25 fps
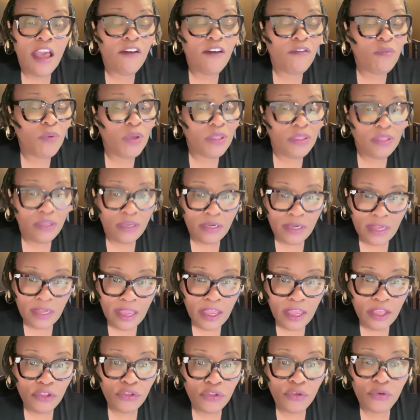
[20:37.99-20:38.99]
of whether or
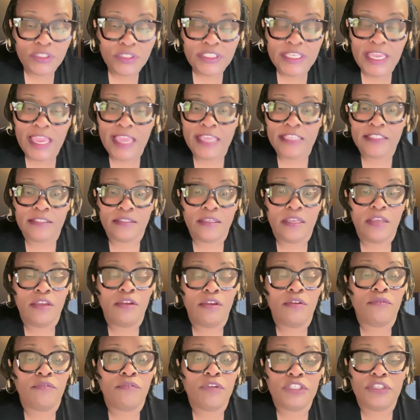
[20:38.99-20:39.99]
not your tax
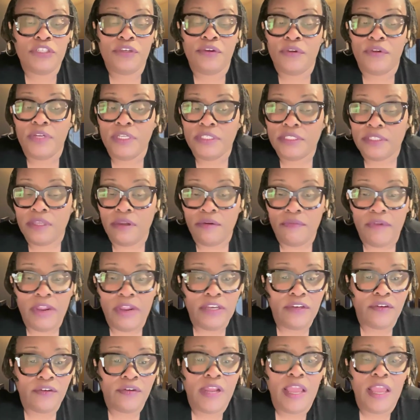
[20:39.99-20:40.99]
return is
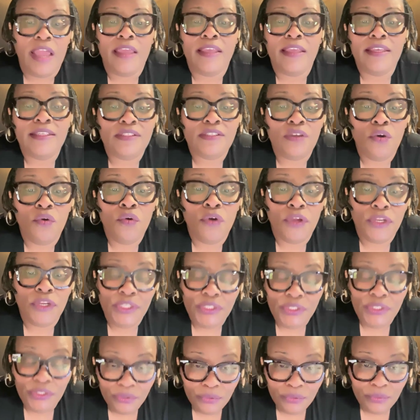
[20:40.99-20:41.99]
correct or not is
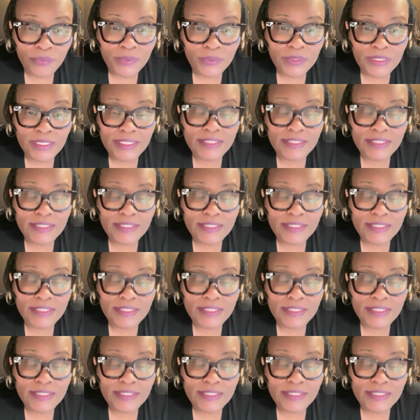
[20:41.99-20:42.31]
on you.